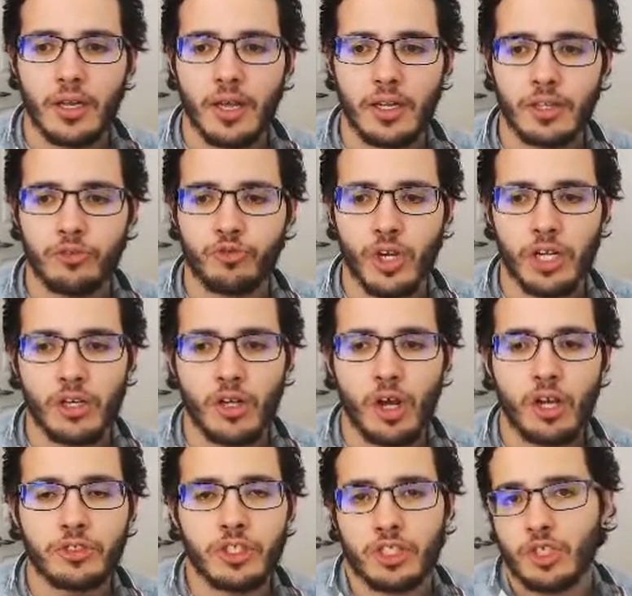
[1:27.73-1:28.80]
And
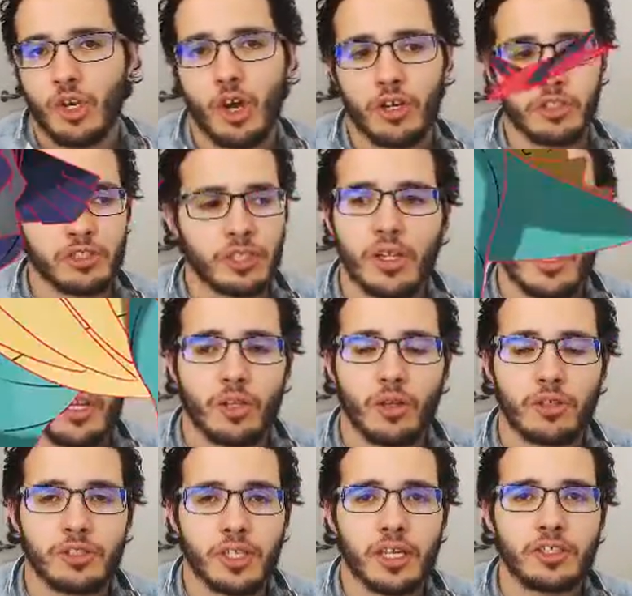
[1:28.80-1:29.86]
Dreadnought just honestly
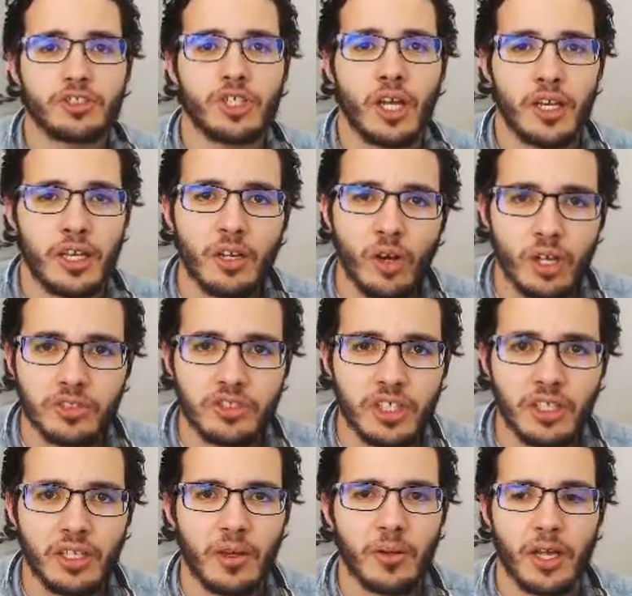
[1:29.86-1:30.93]
looks like a giant Godzilla.